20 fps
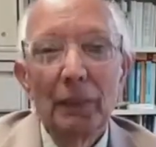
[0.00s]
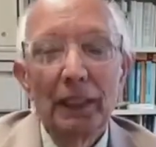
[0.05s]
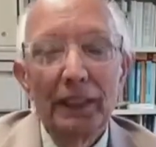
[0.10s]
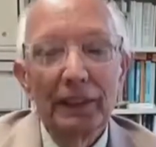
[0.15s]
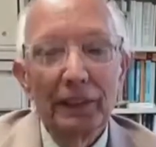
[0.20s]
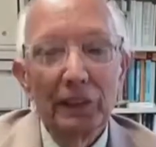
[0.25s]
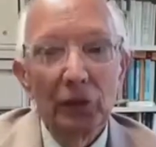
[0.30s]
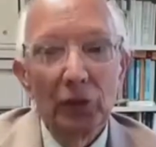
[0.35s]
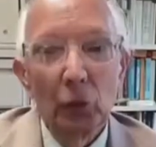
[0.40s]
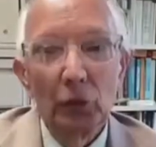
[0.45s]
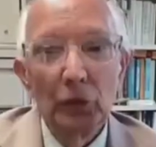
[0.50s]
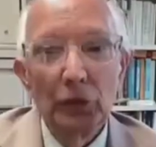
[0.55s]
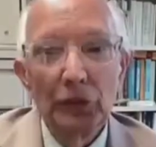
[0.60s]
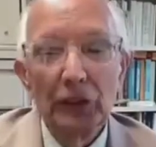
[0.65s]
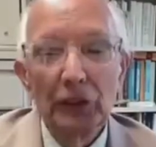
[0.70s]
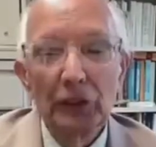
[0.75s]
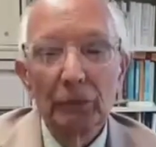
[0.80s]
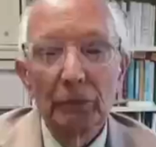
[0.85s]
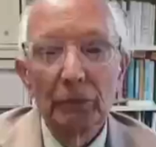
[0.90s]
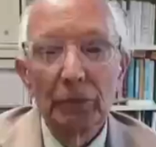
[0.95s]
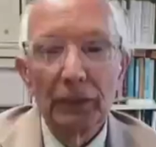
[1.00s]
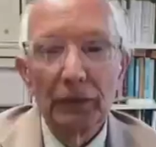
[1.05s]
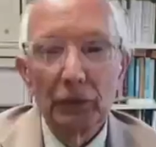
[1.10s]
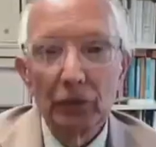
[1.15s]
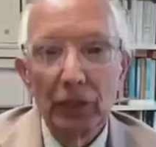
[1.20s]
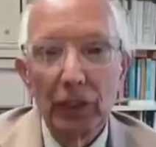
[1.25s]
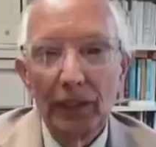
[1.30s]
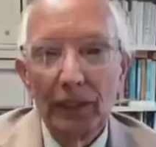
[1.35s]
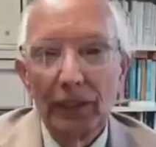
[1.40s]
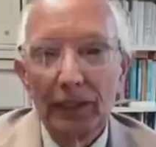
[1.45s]
by erosion, by
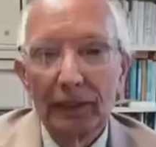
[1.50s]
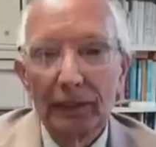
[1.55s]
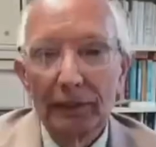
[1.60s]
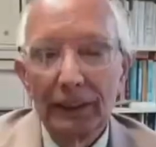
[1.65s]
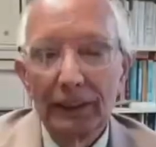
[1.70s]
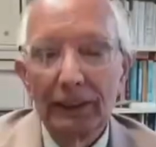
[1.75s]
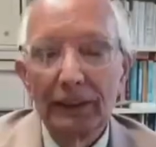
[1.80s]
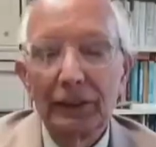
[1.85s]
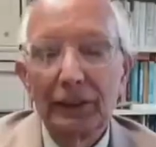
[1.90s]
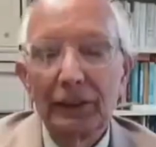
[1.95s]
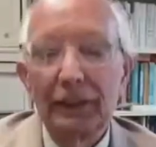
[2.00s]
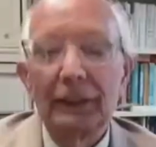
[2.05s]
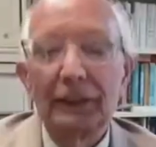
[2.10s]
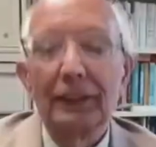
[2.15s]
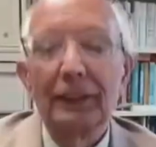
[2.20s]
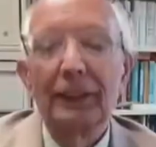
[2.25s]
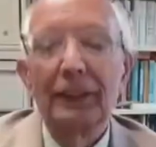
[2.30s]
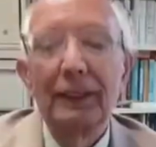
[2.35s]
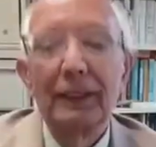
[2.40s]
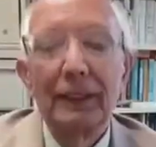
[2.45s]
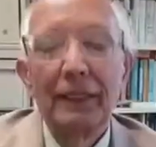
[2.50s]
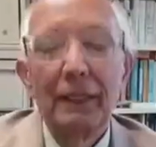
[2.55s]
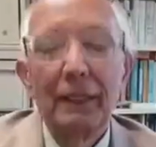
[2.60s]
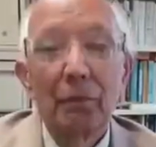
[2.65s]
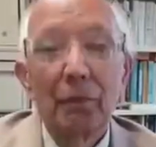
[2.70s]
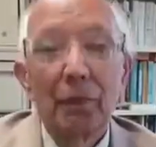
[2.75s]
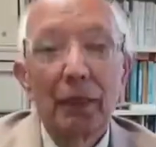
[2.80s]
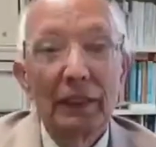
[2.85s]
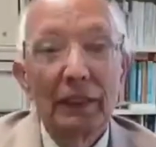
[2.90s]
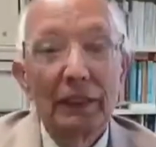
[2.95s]
salinization,
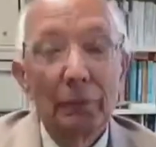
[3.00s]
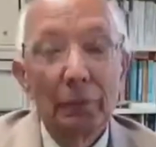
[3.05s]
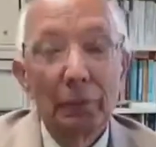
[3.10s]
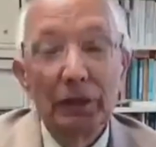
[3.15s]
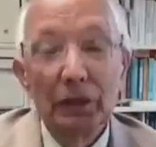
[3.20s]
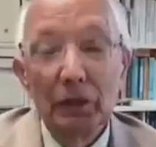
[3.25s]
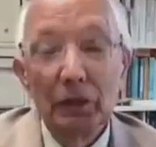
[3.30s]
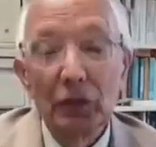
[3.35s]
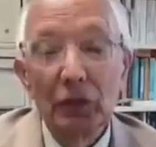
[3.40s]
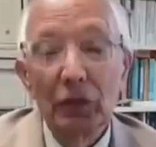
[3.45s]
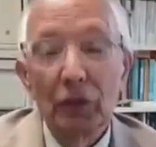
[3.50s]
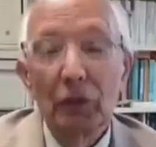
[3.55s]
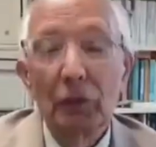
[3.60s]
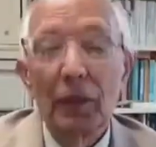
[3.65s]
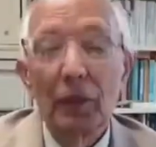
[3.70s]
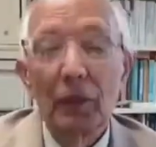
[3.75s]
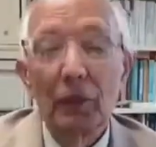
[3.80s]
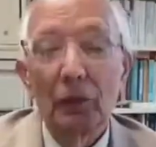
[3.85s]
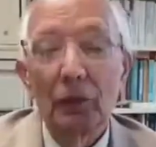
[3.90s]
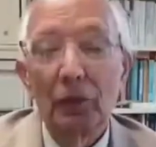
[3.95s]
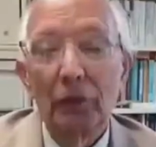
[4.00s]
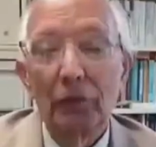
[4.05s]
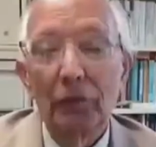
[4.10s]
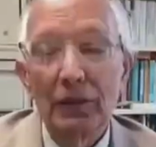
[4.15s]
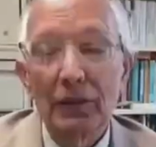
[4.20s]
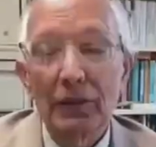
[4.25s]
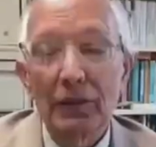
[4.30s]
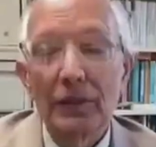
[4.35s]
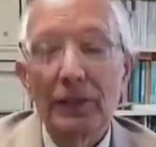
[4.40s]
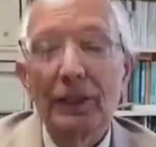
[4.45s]
by depletion of
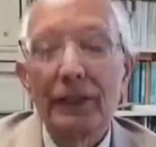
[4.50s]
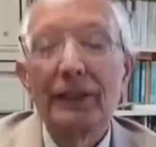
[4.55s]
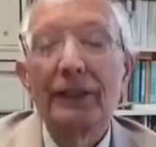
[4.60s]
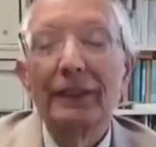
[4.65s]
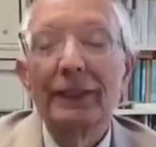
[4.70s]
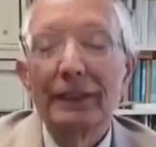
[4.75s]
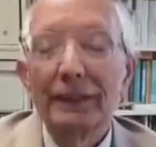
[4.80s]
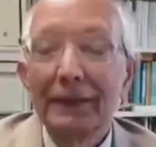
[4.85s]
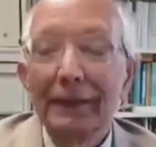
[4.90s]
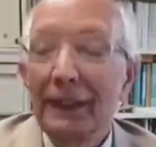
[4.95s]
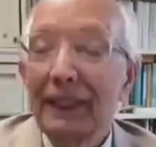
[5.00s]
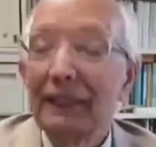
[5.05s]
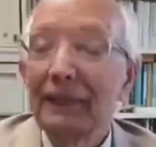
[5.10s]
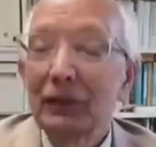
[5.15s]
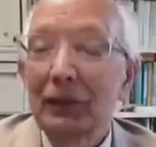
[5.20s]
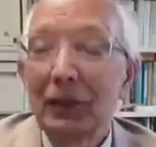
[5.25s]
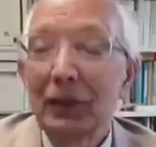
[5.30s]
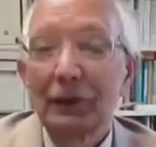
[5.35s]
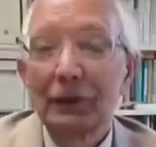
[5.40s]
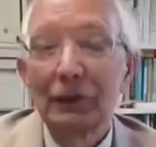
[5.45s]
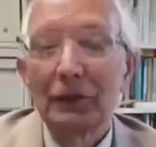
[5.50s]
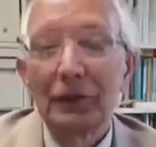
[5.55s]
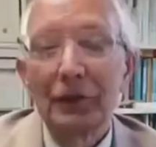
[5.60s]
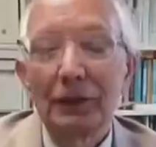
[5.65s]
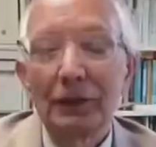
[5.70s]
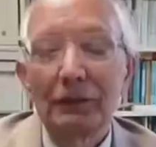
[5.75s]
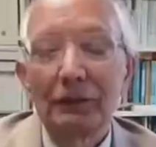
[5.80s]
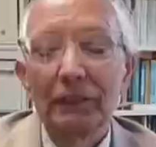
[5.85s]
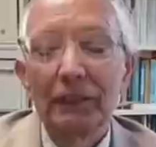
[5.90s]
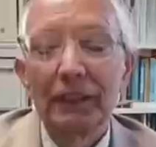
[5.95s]
biodiversity, then it's called
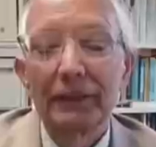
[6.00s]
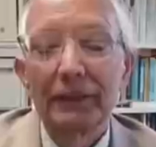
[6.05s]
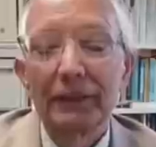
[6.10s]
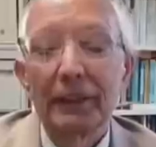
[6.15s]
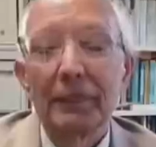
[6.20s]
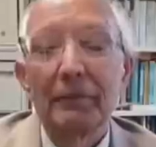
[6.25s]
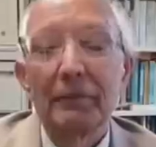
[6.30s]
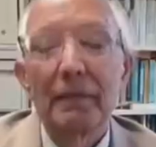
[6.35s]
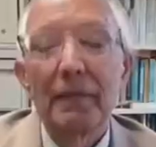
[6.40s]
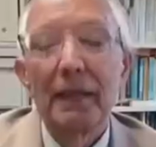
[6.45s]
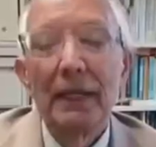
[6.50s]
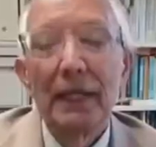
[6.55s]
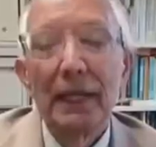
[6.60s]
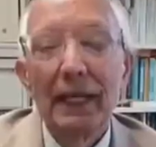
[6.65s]
desertification.